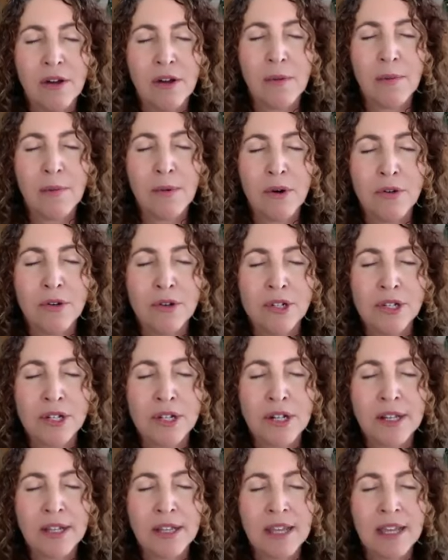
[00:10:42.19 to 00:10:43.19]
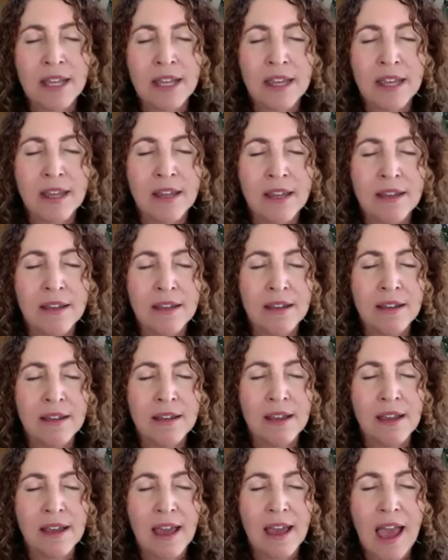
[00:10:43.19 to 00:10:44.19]
emotionally
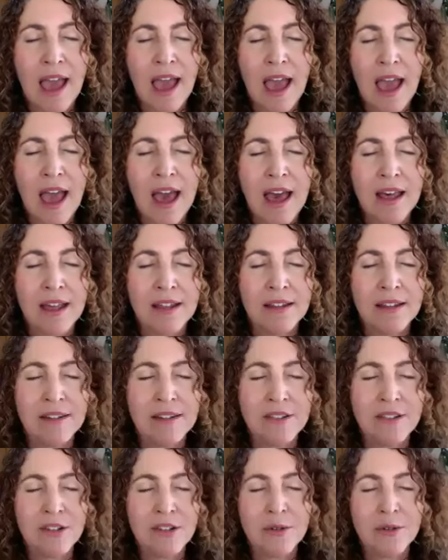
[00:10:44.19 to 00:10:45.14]
as